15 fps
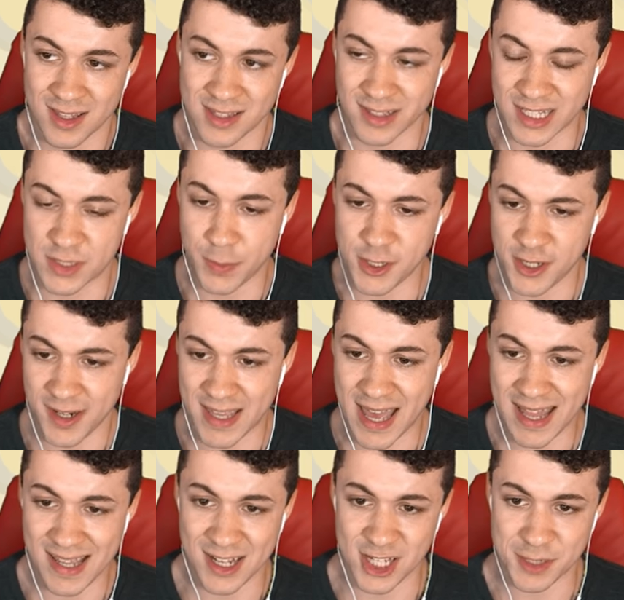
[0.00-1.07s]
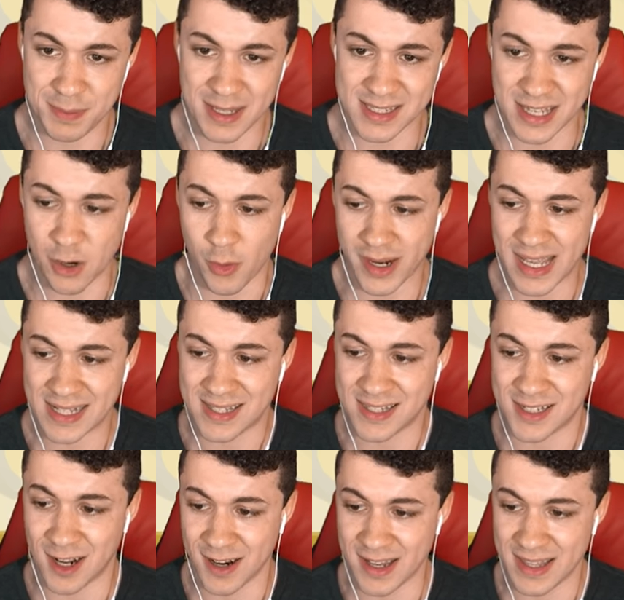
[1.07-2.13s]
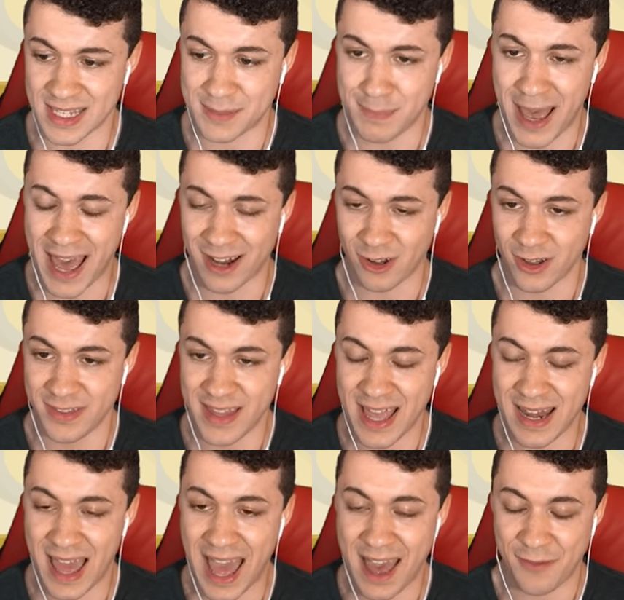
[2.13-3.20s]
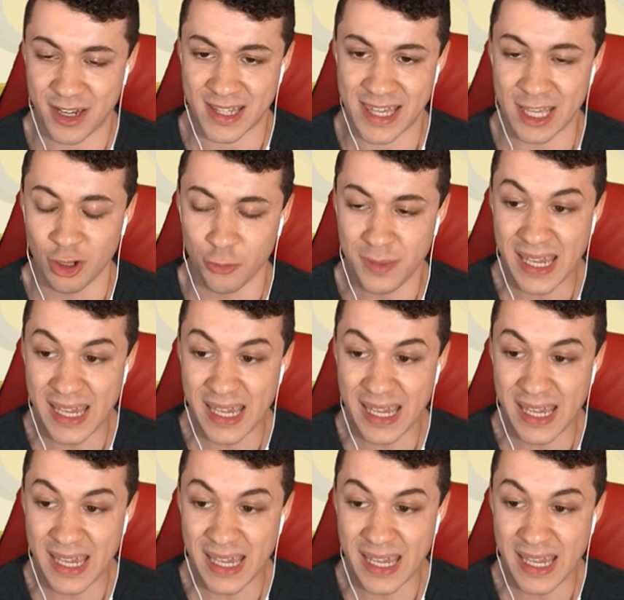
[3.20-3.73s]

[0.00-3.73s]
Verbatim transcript: So let's switch into Kenya just because I don't want to get stuck in this battle and then have it kill